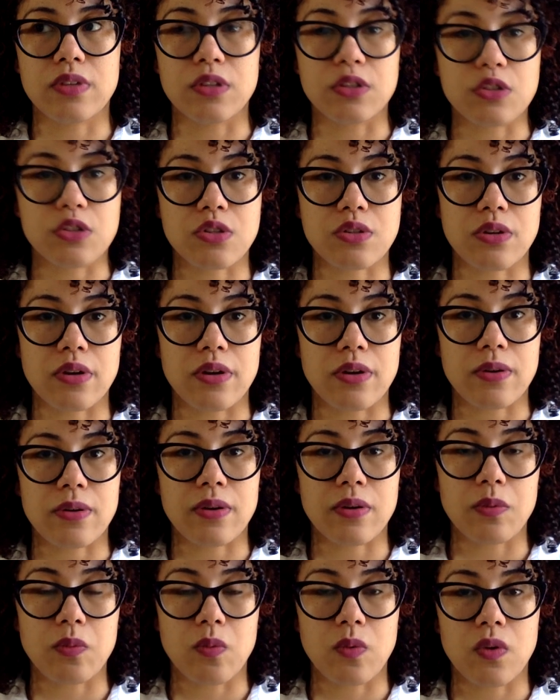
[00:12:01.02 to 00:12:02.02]
Illustrator
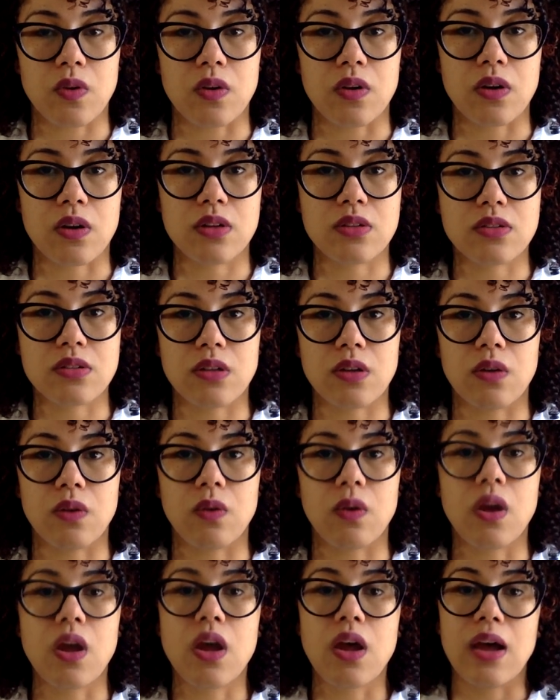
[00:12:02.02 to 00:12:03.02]
at work.
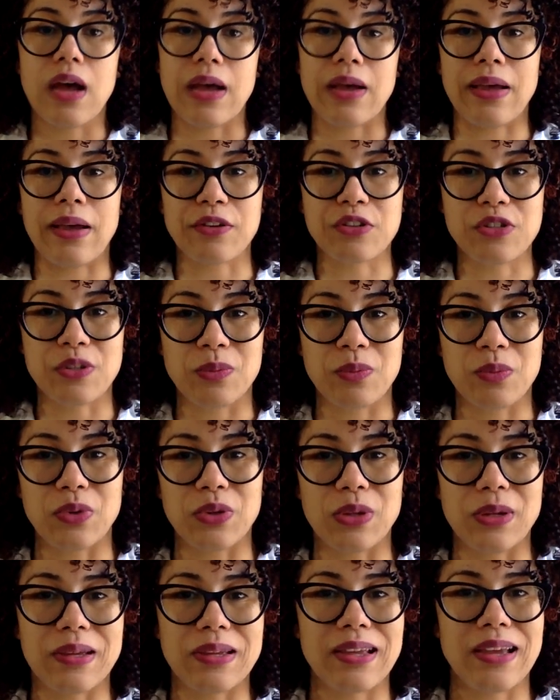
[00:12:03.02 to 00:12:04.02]
So I actually
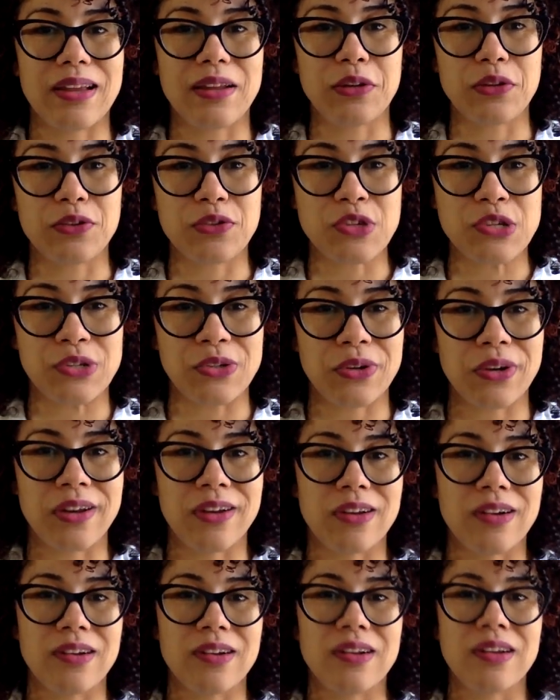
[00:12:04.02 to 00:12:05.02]
will look at
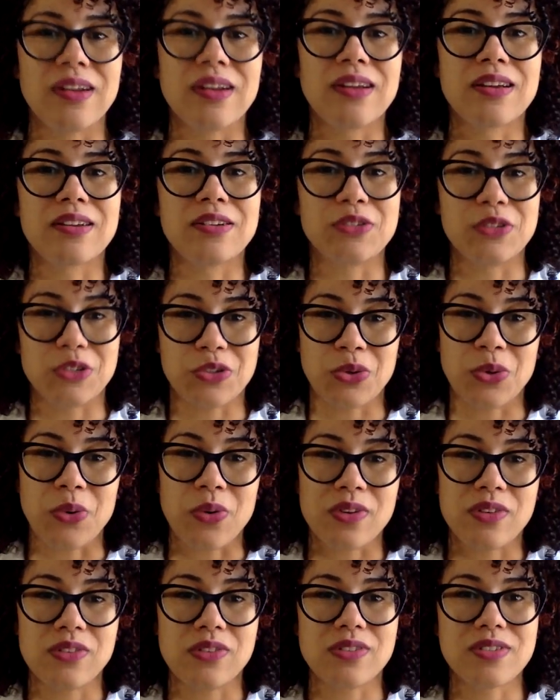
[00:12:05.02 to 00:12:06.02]
Illustrator
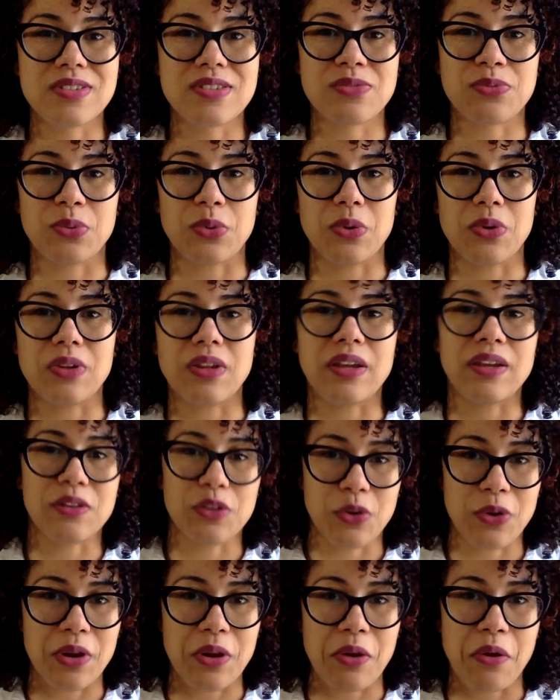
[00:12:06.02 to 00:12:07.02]
tutorials for like
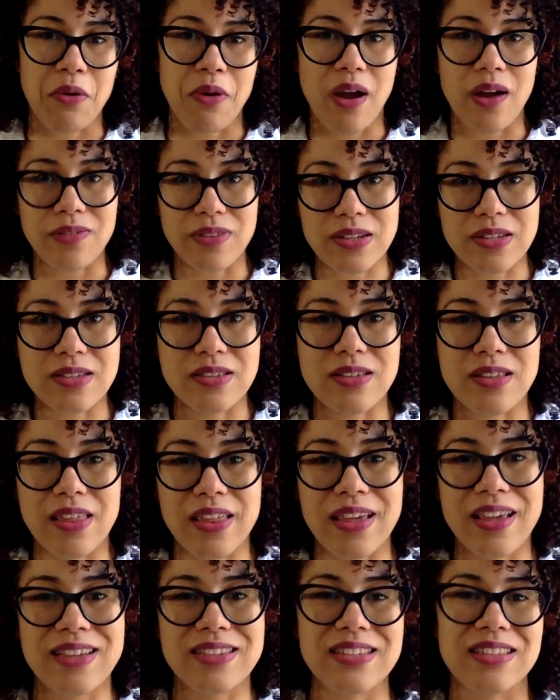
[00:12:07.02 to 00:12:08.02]
creating graphics and
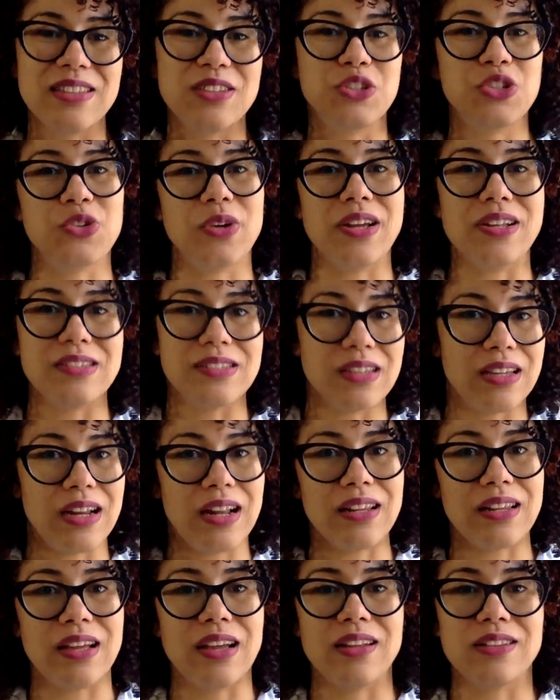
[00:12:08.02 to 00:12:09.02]
things and then
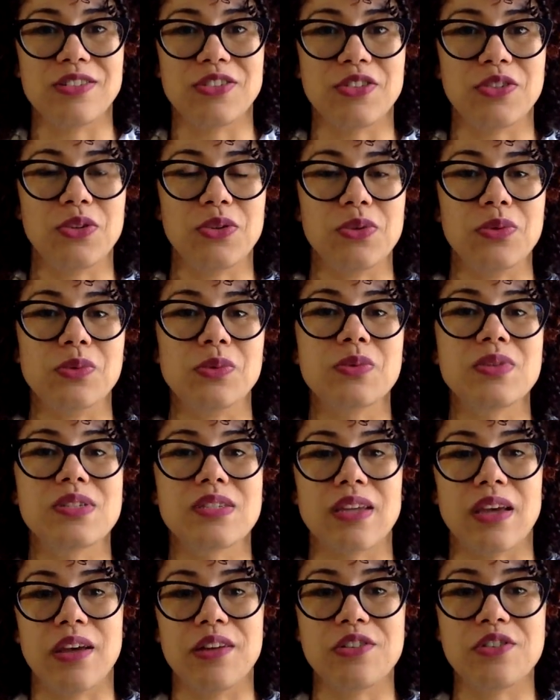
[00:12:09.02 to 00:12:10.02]
translating that to
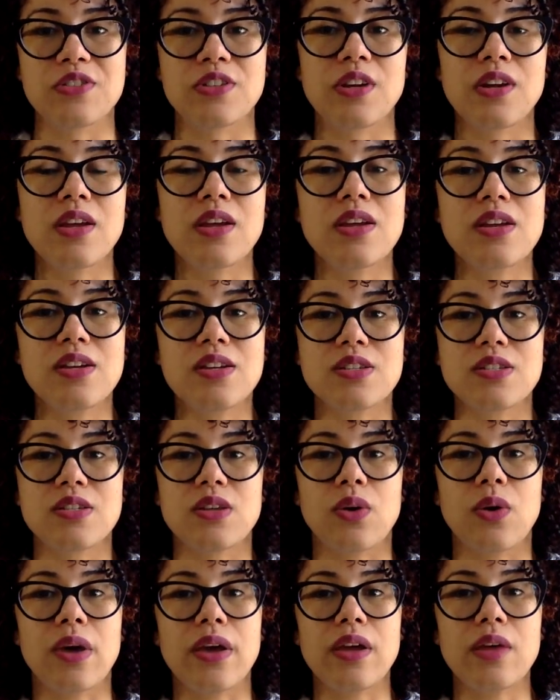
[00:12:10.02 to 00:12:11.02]
Sketch.
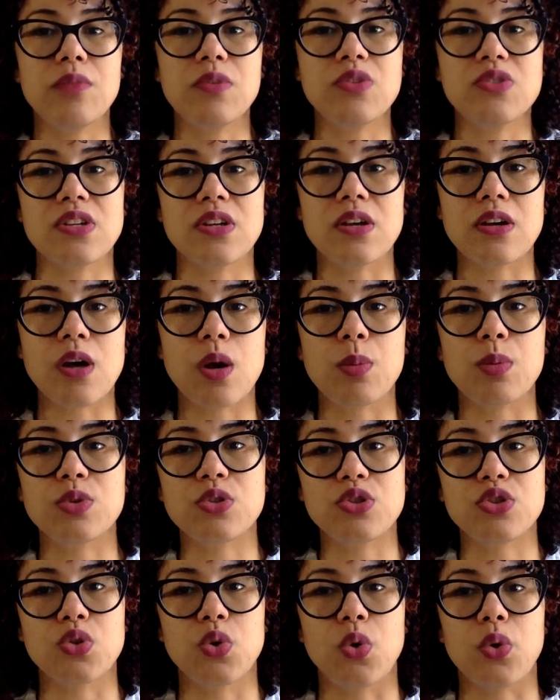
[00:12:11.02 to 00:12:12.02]
So I am using a couple
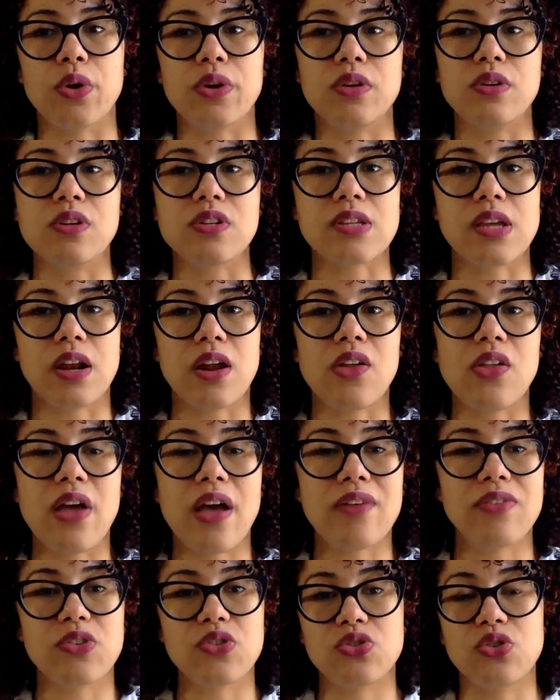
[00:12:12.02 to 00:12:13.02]
tutorials, and I'll
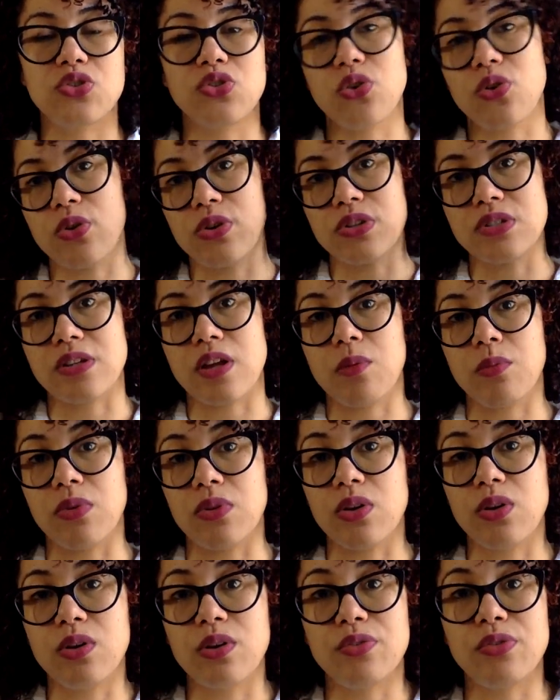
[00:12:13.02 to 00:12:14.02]
have those tutorials down
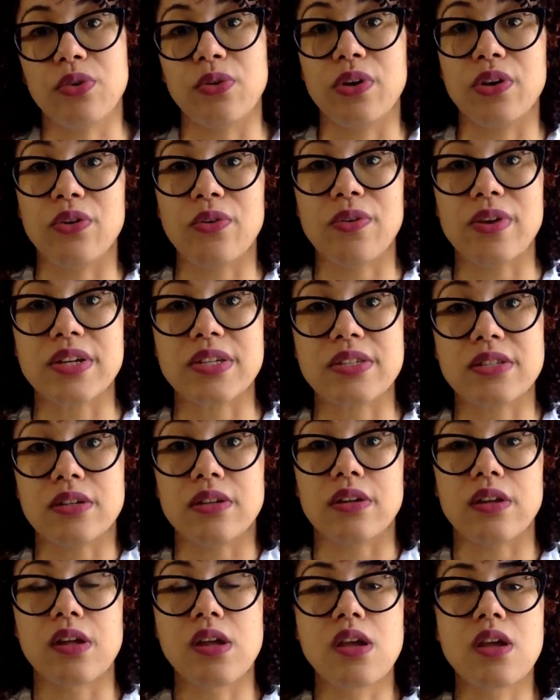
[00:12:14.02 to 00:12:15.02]
below if you're
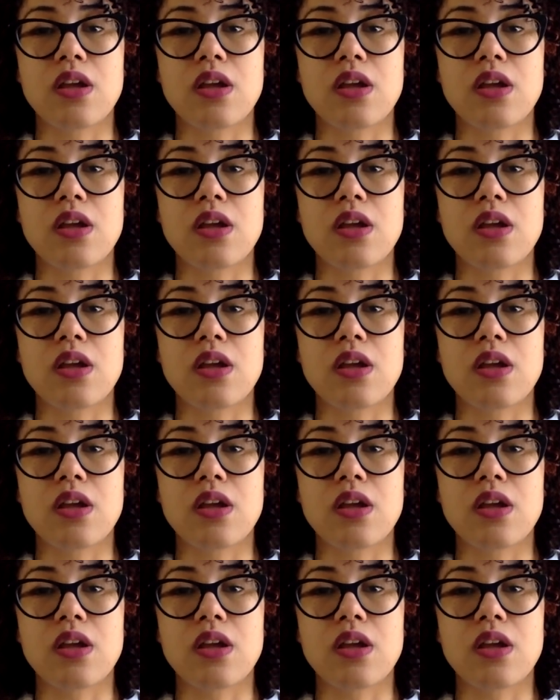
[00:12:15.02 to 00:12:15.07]
interested.